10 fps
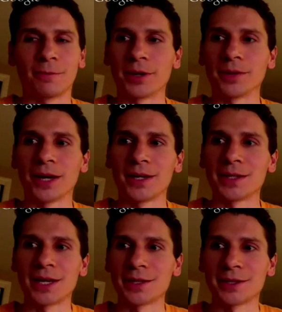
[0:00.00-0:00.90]

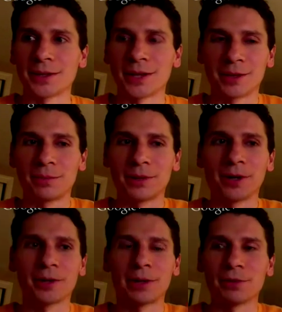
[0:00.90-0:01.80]
Light tasted like the
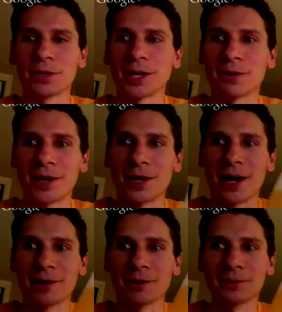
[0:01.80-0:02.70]
beer that I'm drinking right
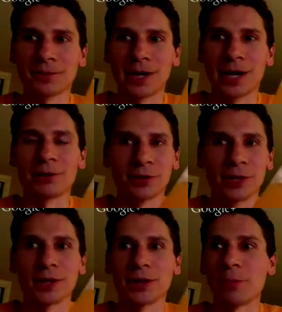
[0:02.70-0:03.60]
now, I would
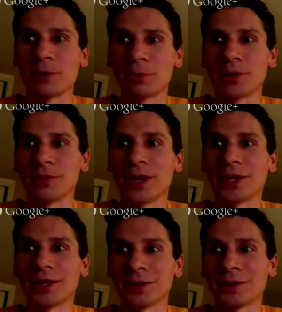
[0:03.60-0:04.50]
drink a lot more Bud
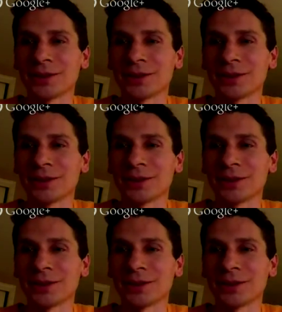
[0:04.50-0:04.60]
Light.